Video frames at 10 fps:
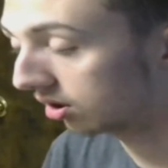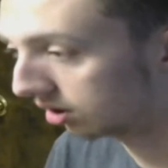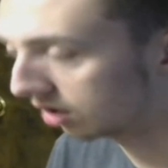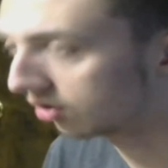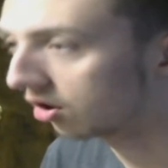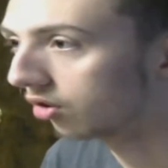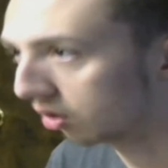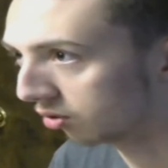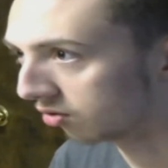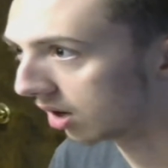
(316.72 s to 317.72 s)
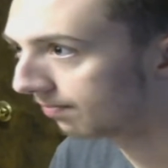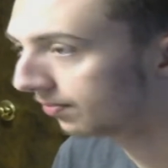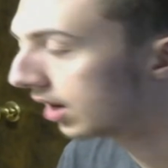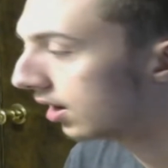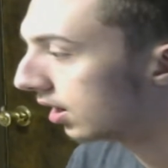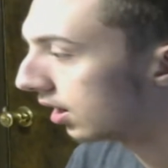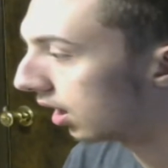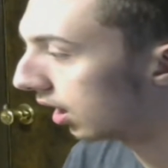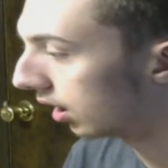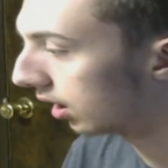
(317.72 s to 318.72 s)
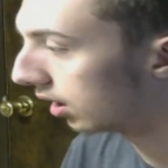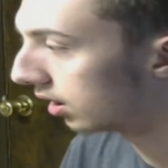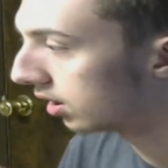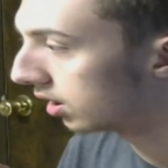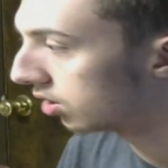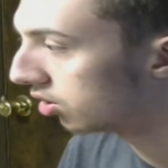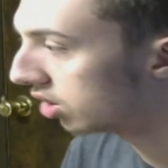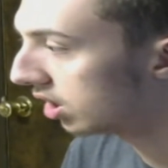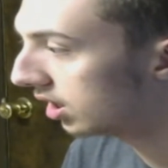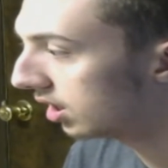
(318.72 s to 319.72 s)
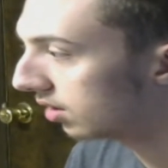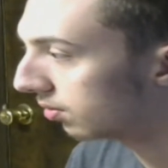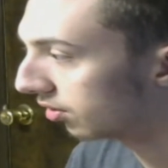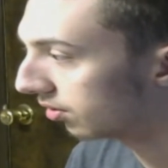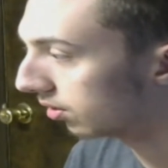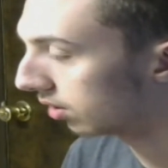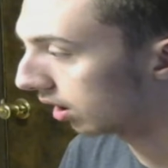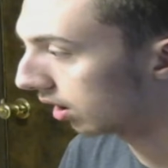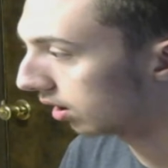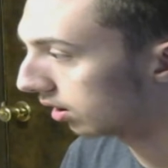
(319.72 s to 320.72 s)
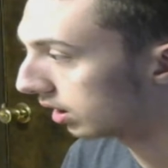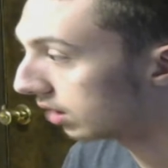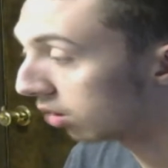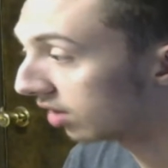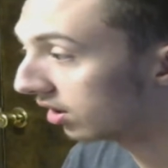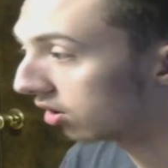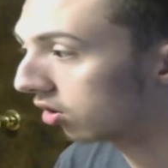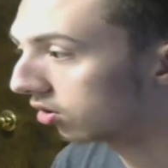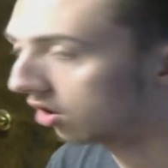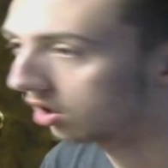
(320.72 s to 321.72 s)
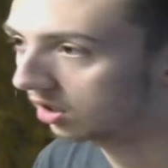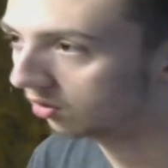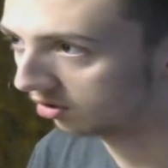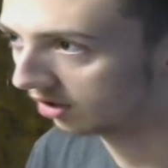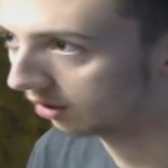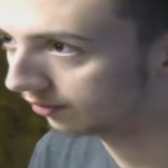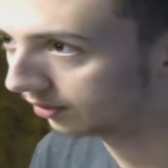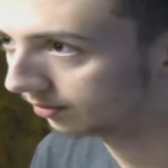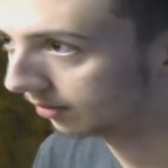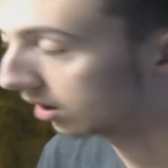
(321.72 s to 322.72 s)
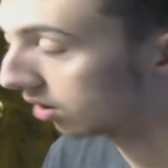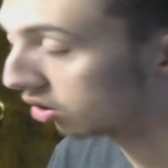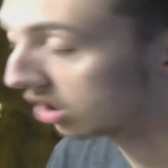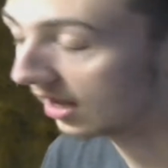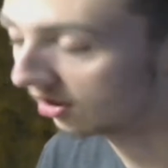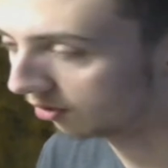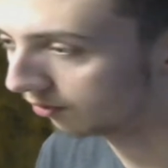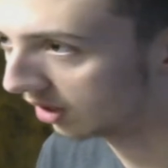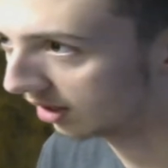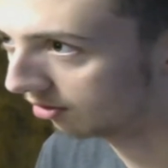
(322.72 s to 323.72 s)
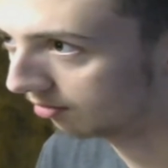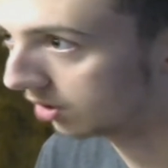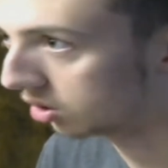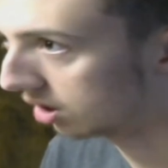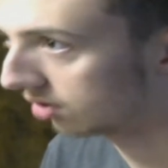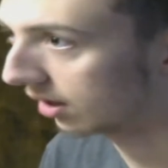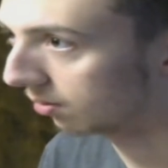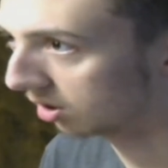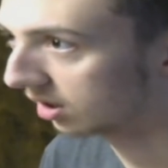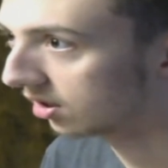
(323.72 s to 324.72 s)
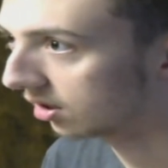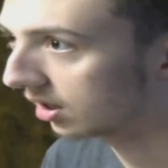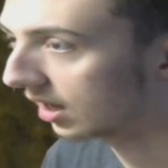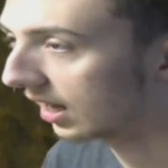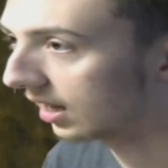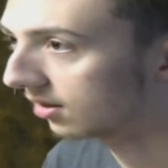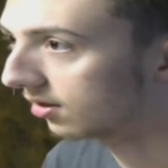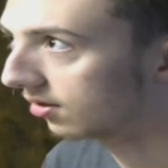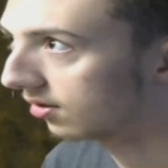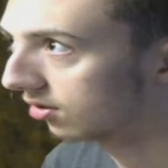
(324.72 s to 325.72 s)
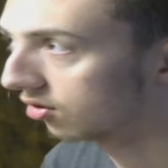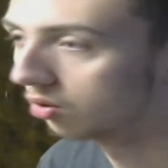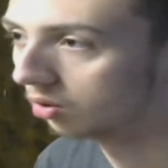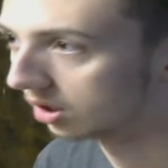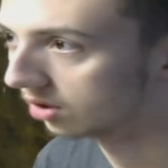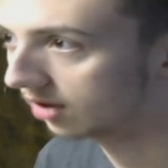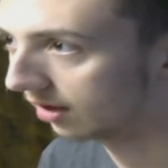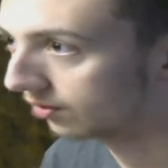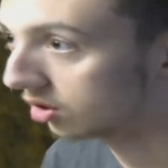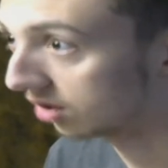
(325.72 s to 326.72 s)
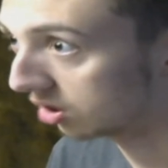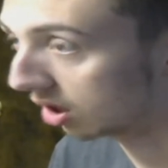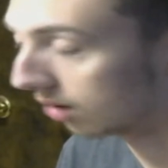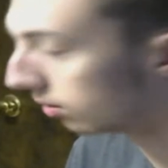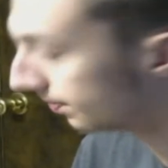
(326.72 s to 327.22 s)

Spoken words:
she's called Yozura. Mm-hmm. He runs into her talking to herself because she has no friends, but she's like really good at school and stuff, just in general.